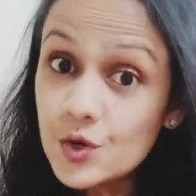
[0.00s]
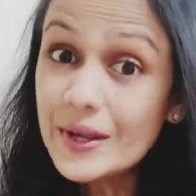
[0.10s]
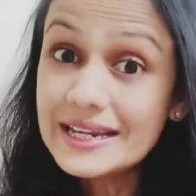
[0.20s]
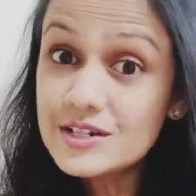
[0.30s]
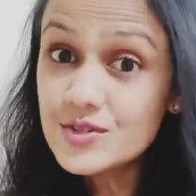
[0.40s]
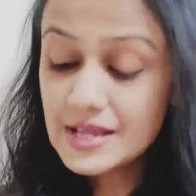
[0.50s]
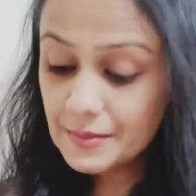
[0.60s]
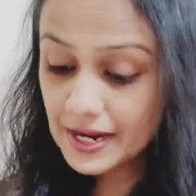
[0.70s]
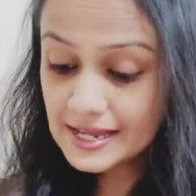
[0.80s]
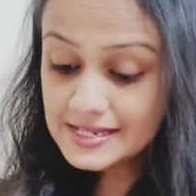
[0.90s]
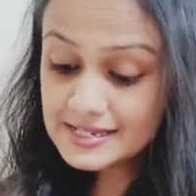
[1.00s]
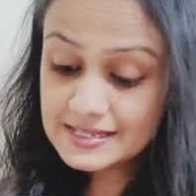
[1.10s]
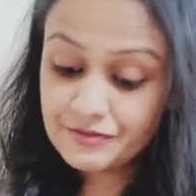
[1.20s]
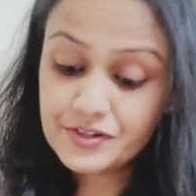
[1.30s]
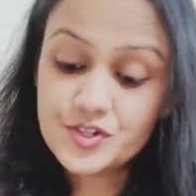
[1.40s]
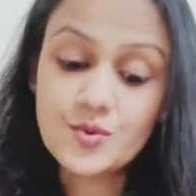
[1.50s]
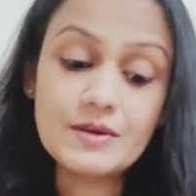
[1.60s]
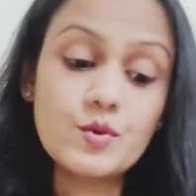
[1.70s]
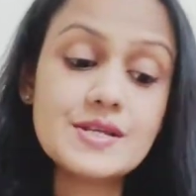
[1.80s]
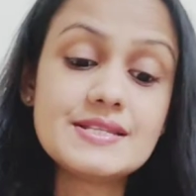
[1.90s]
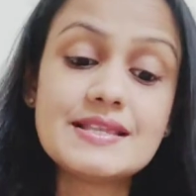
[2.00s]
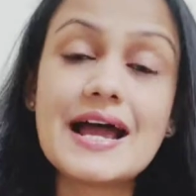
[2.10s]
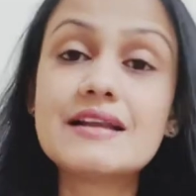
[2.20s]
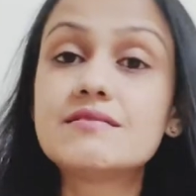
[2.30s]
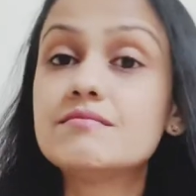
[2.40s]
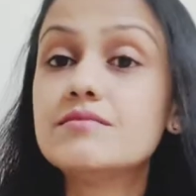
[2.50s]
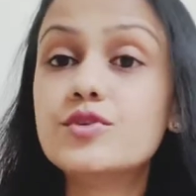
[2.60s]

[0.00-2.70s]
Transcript: quickly to summarize, the first one was that,